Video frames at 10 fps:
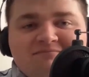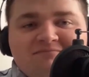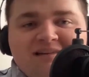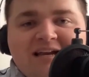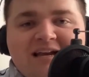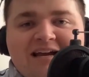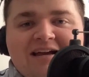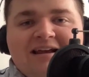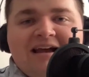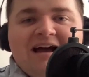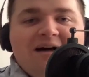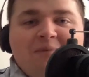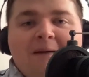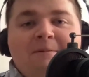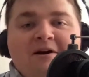at
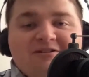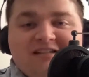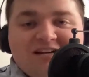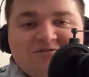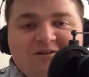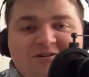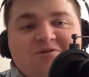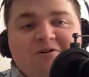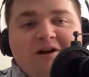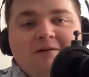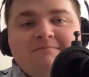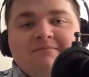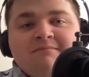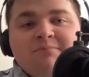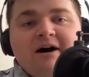my parents' house when I was growing up,
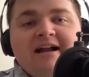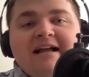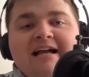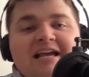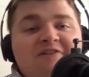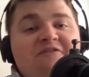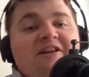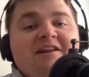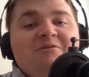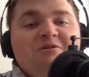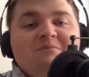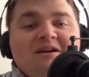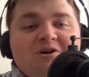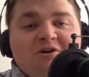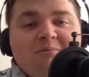but if it ended with
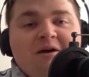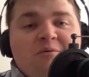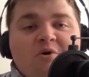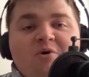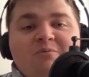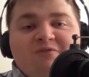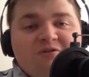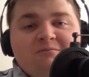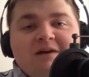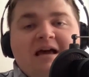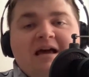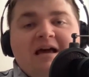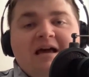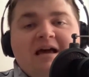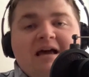me going to my room for an
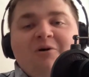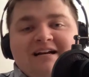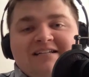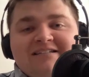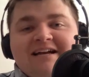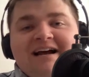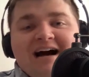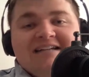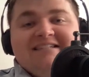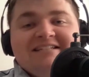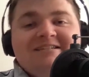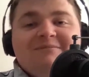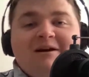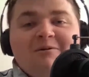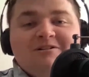hour because I said
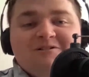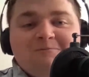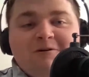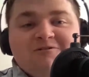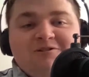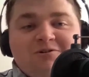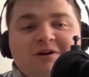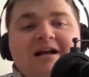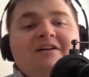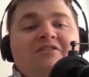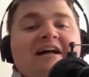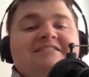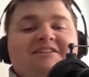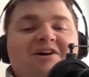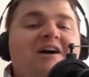something I wasn't supposed to,
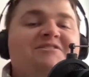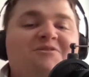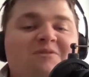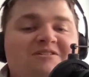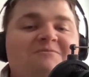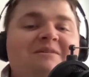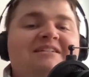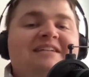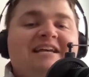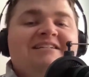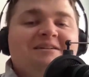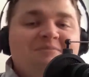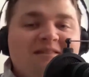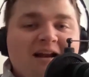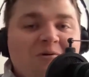that's the consequence of me saying
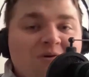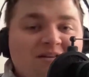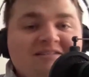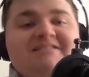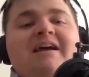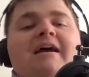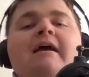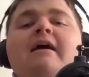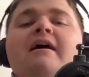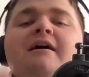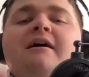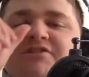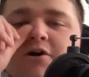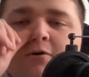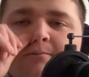something that I wanted to say.
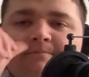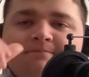So